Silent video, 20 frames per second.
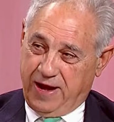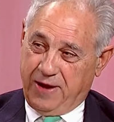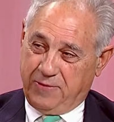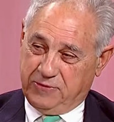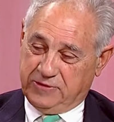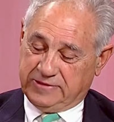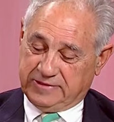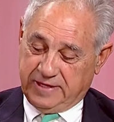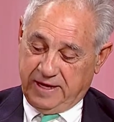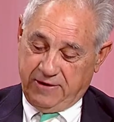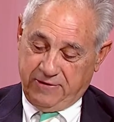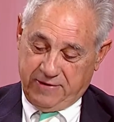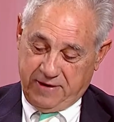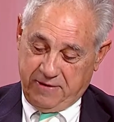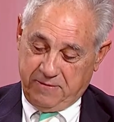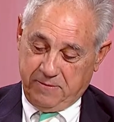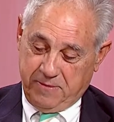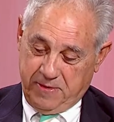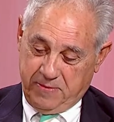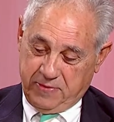I was there. I
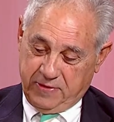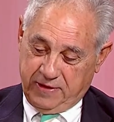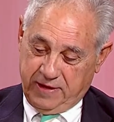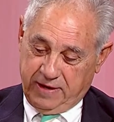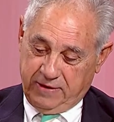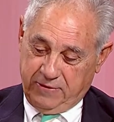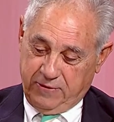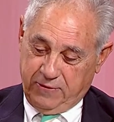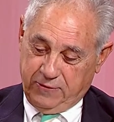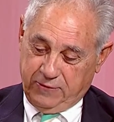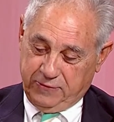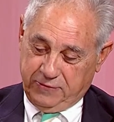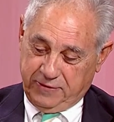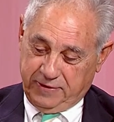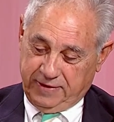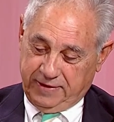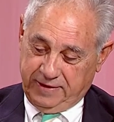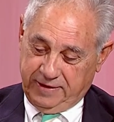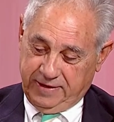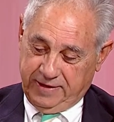remember that
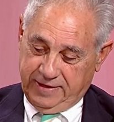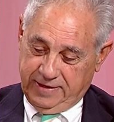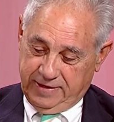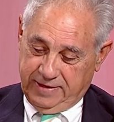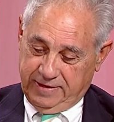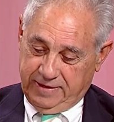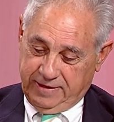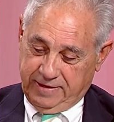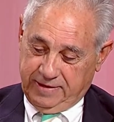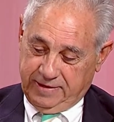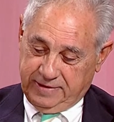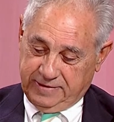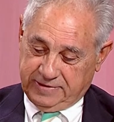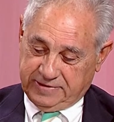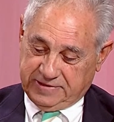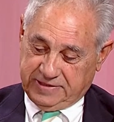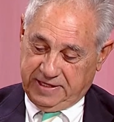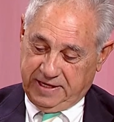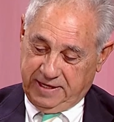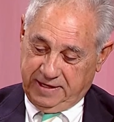whole uh, uh
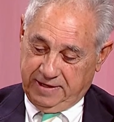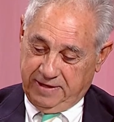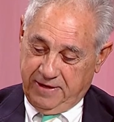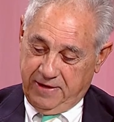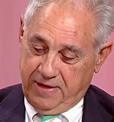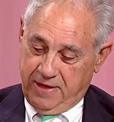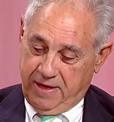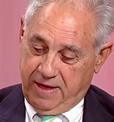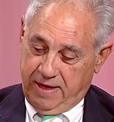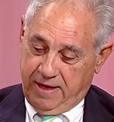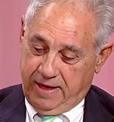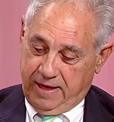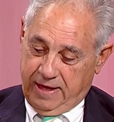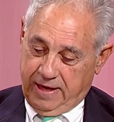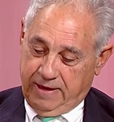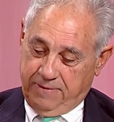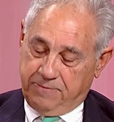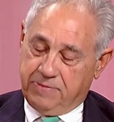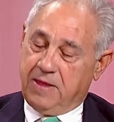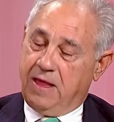scene.
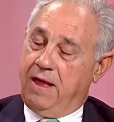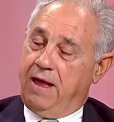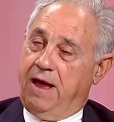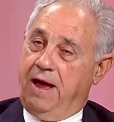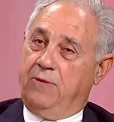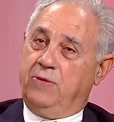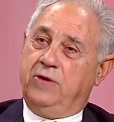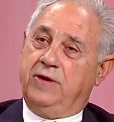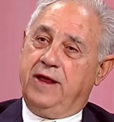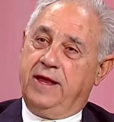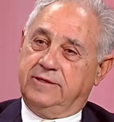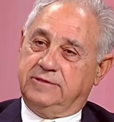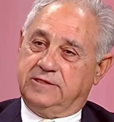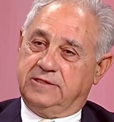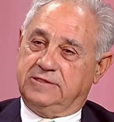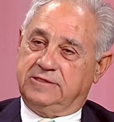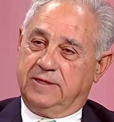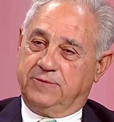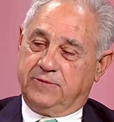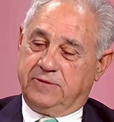Um, I want to ask you
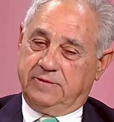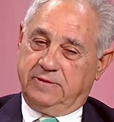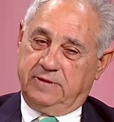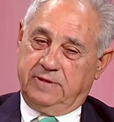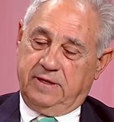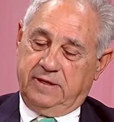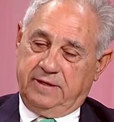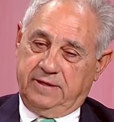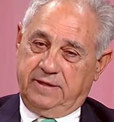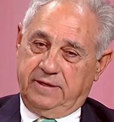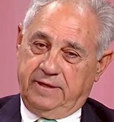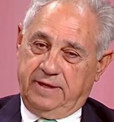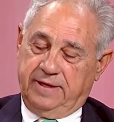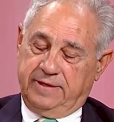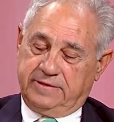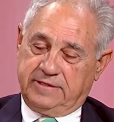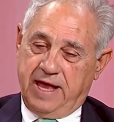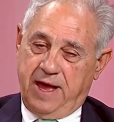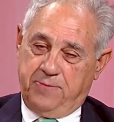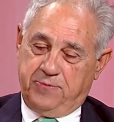something uh,
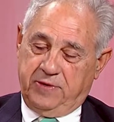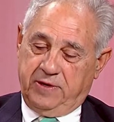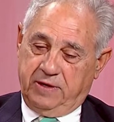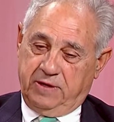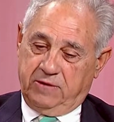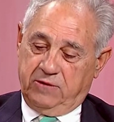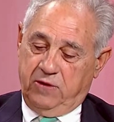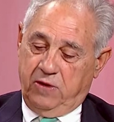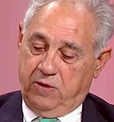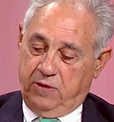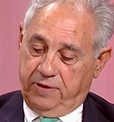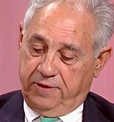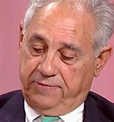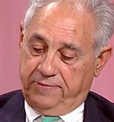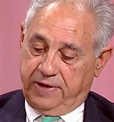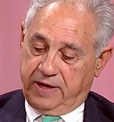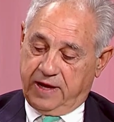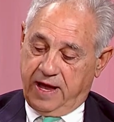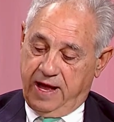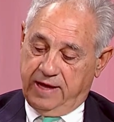that's happening, Lowell, in
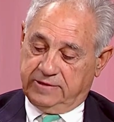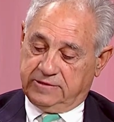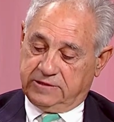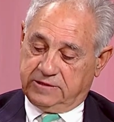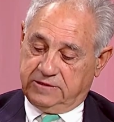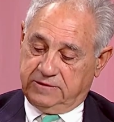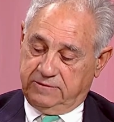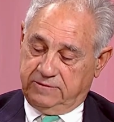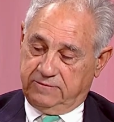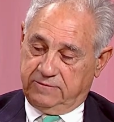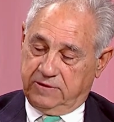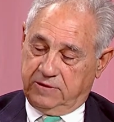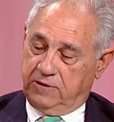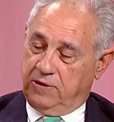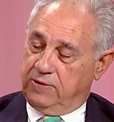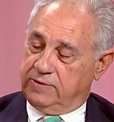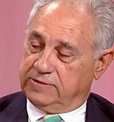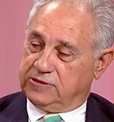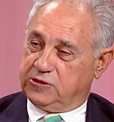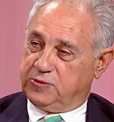regards to the
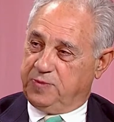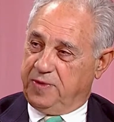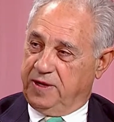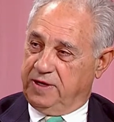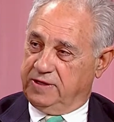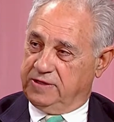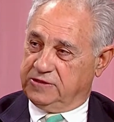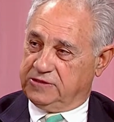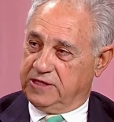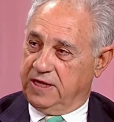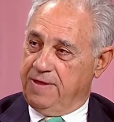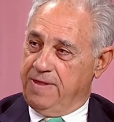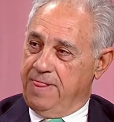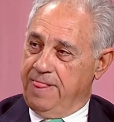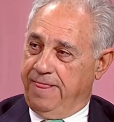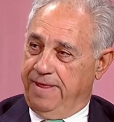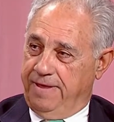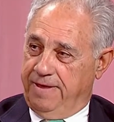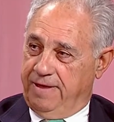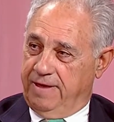Lowell Spinners.
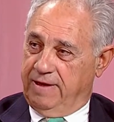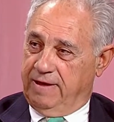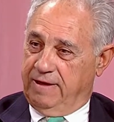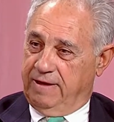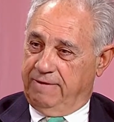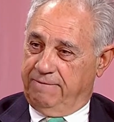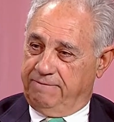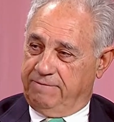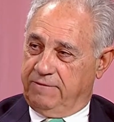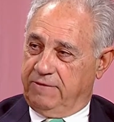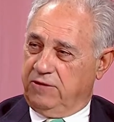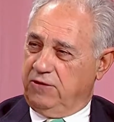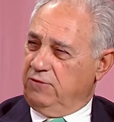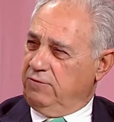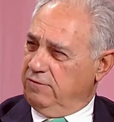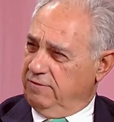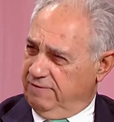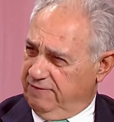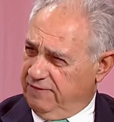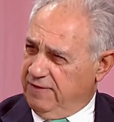Um, you
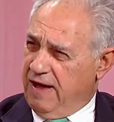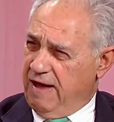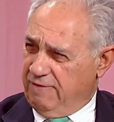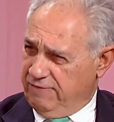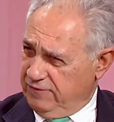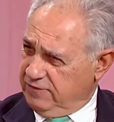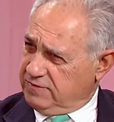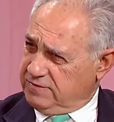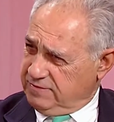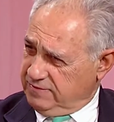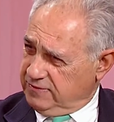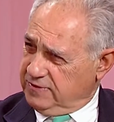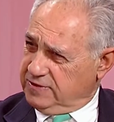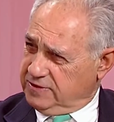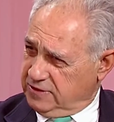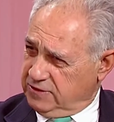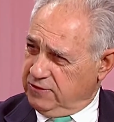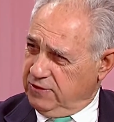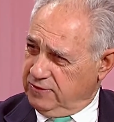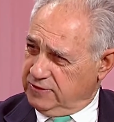were involved with, with
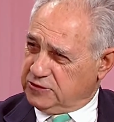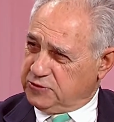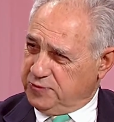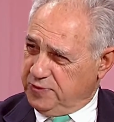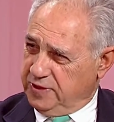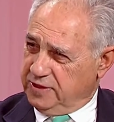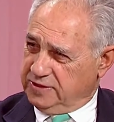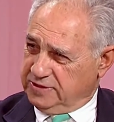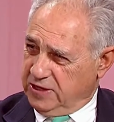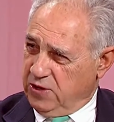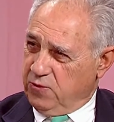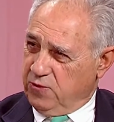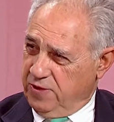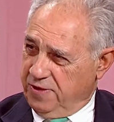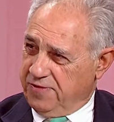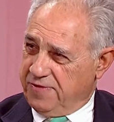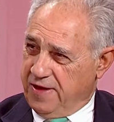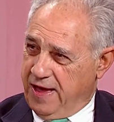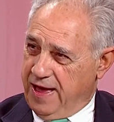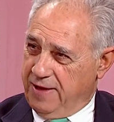the Lowell Spinners at
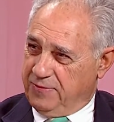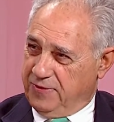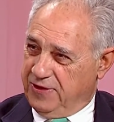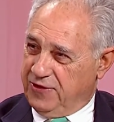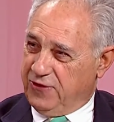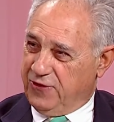one time in